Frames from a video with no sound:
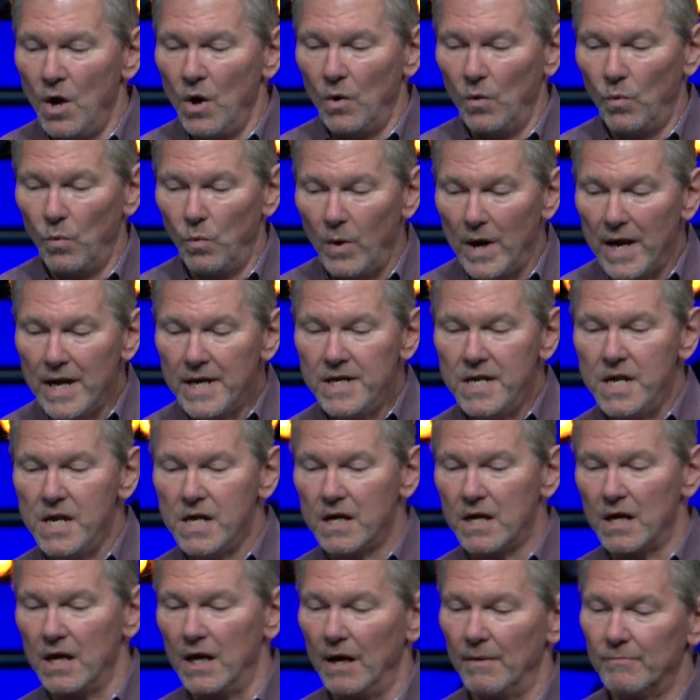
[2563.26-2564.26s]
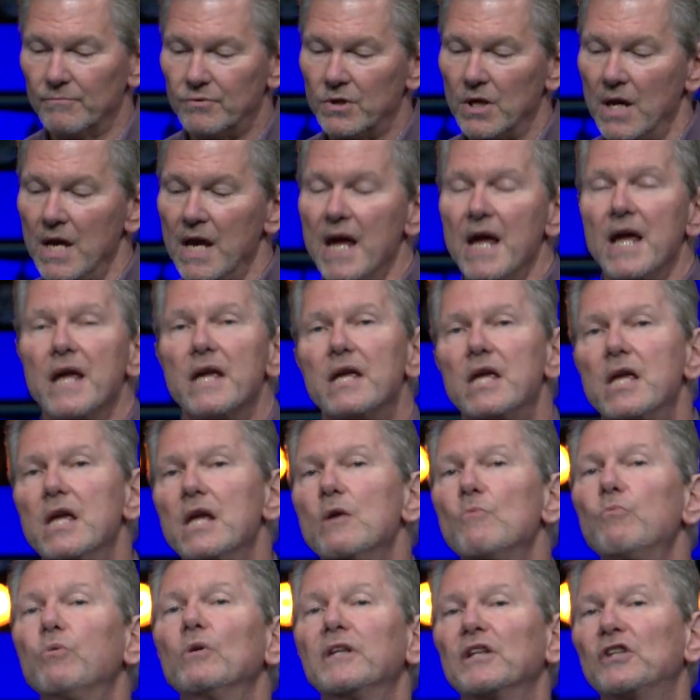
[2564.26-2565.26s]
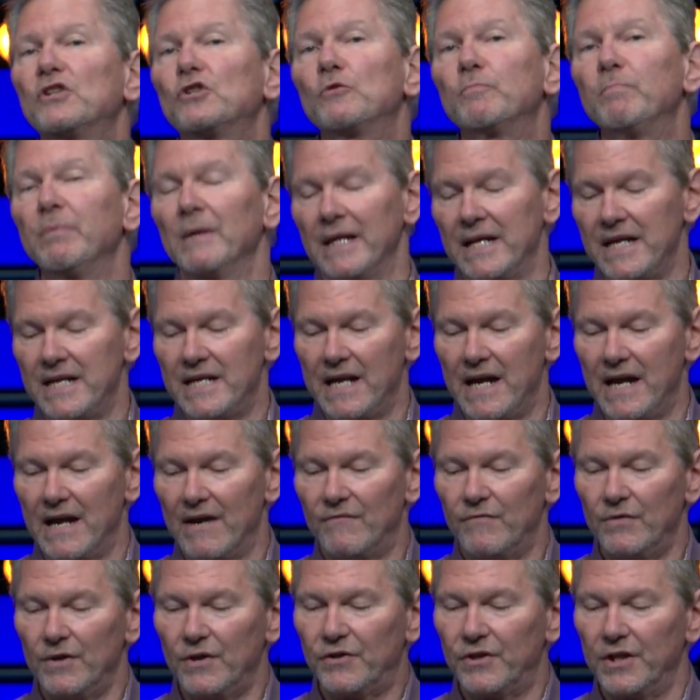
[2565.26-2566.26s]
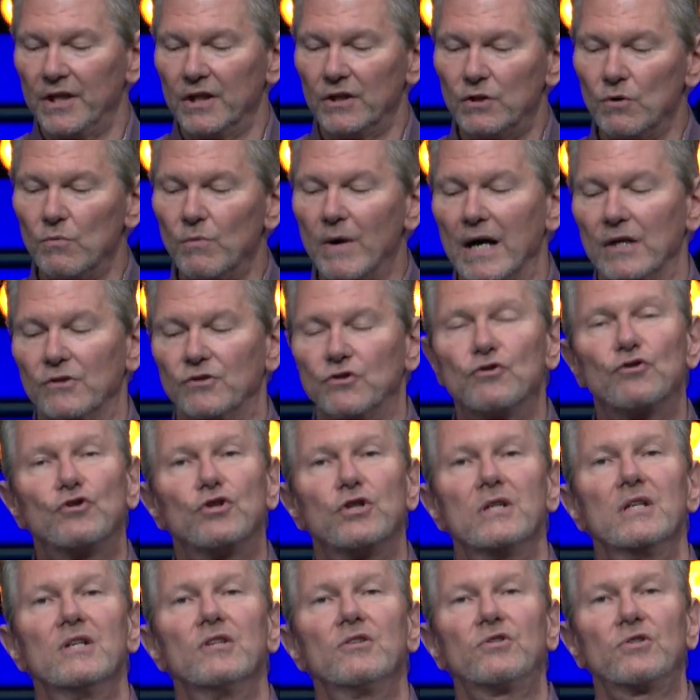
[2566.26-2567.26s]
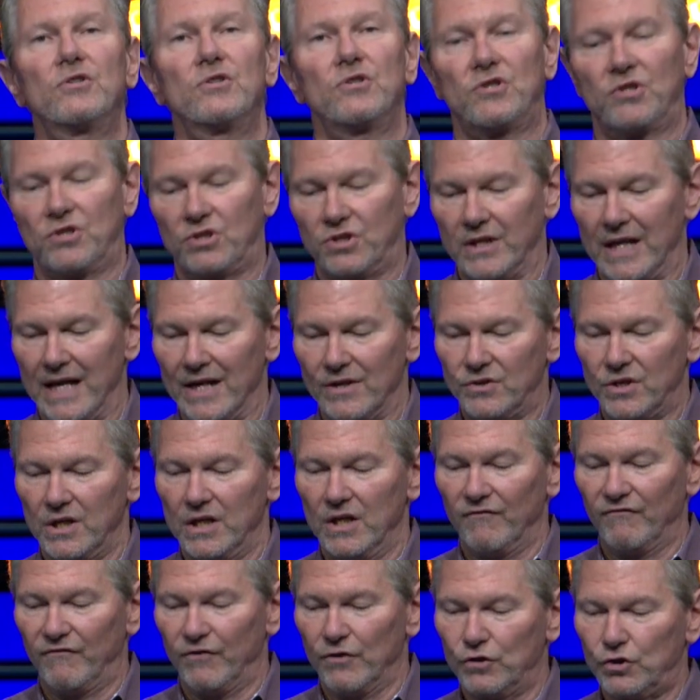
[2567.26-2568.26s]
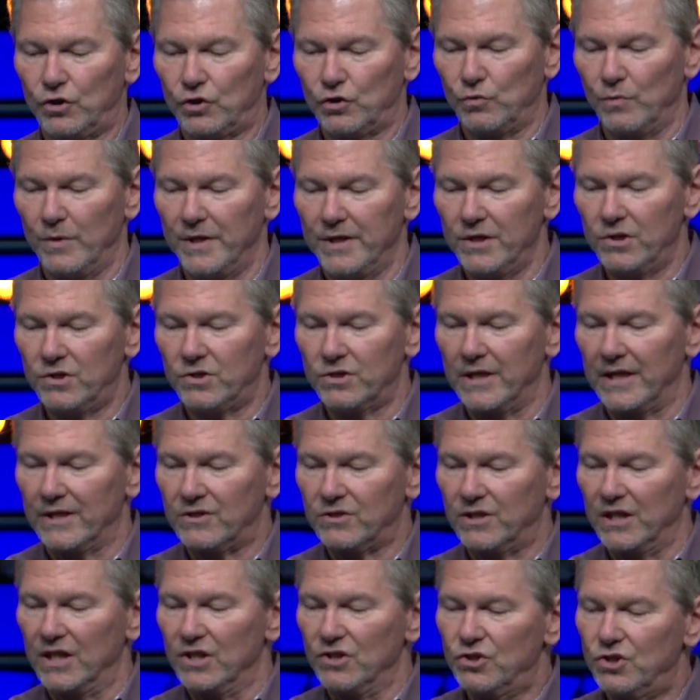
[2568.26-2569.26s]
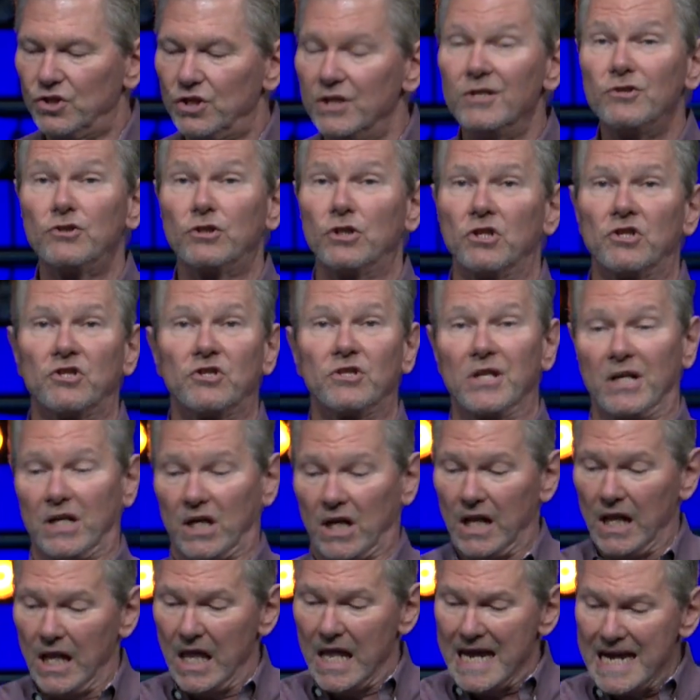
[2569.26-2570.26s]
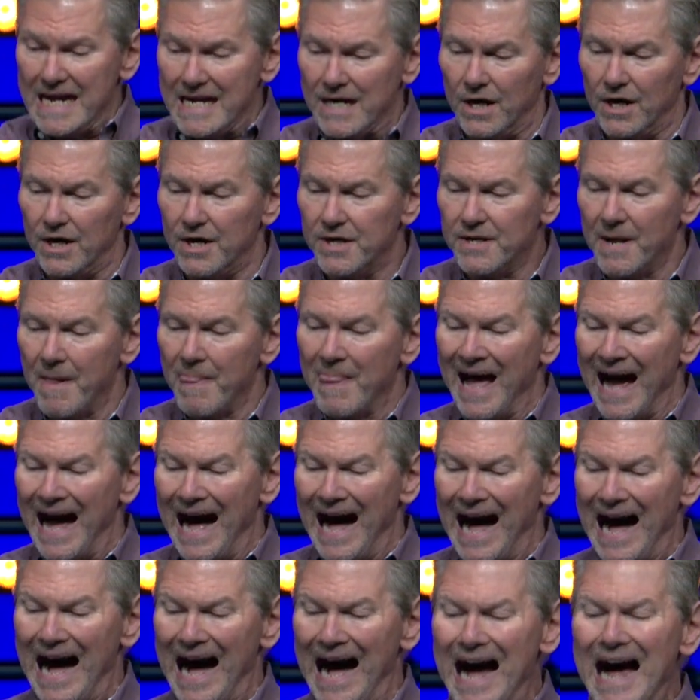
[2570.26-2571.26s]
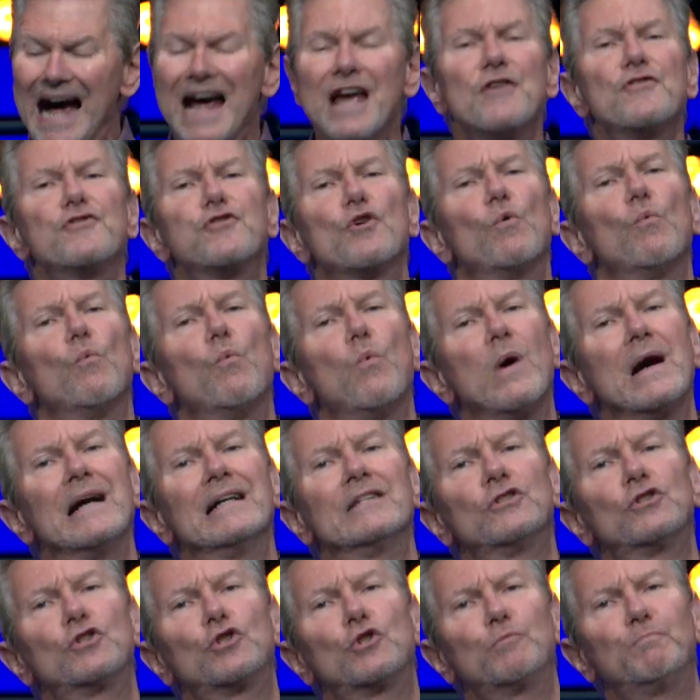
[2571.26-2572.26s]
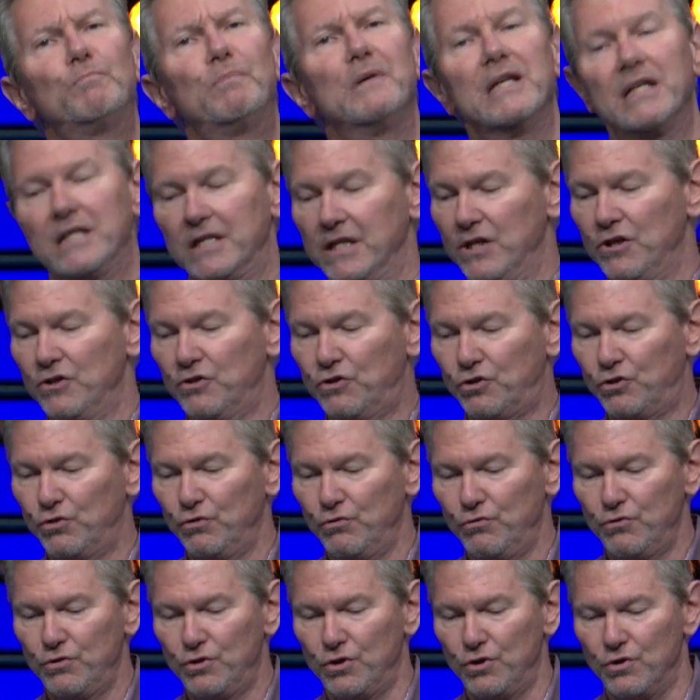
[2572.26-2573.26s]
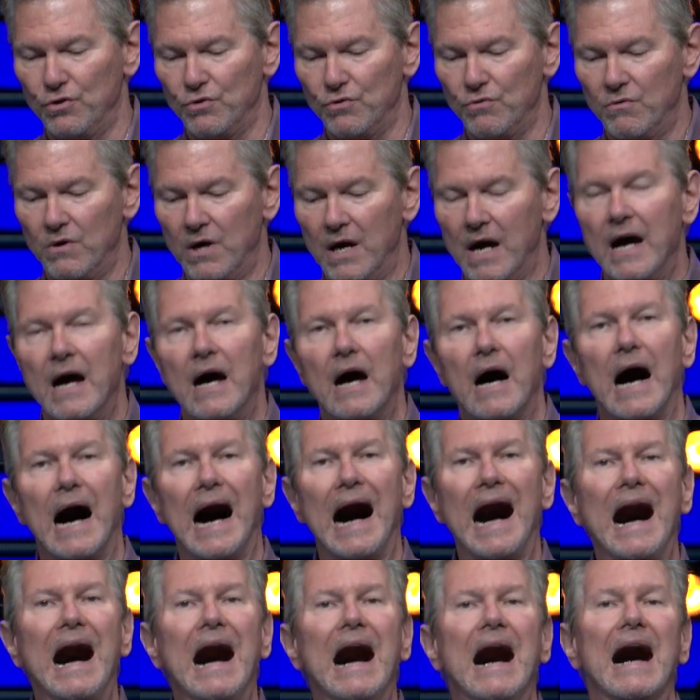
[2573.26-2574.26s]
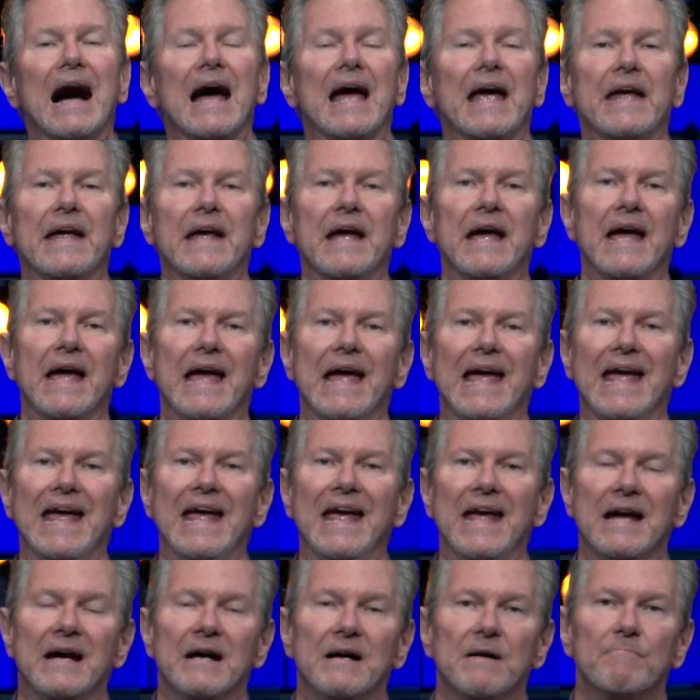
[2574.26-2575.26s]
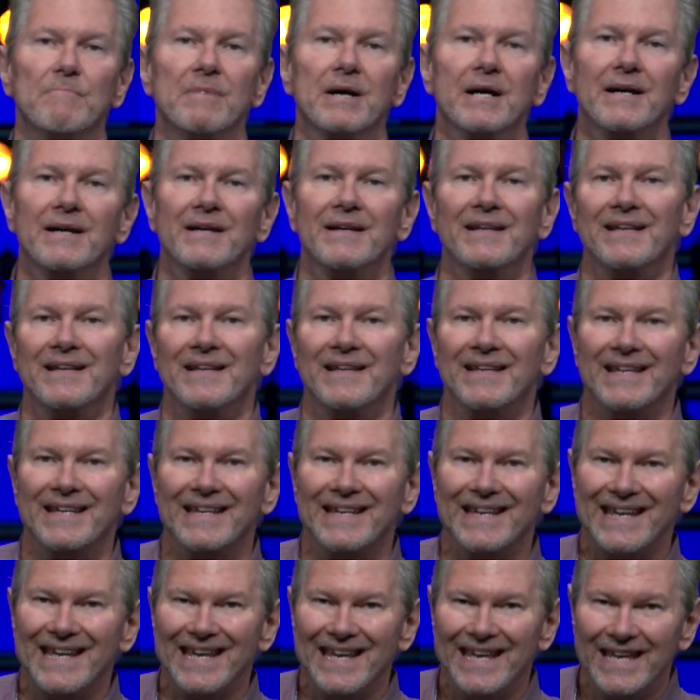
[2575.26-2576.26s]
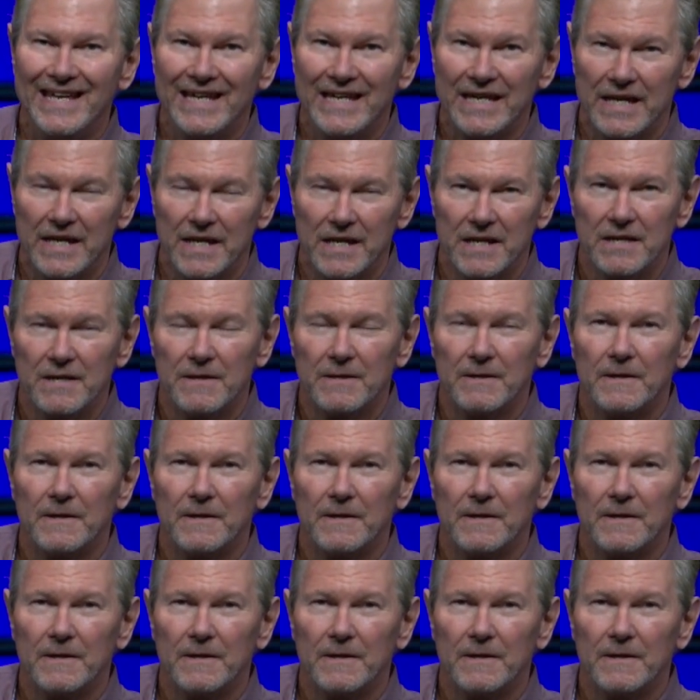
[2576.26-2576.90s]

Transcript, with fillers: When he comes, he will explain everything to us. Jesus says in verse 26 Then Jesus declared, I, the one speaking to you, I am he.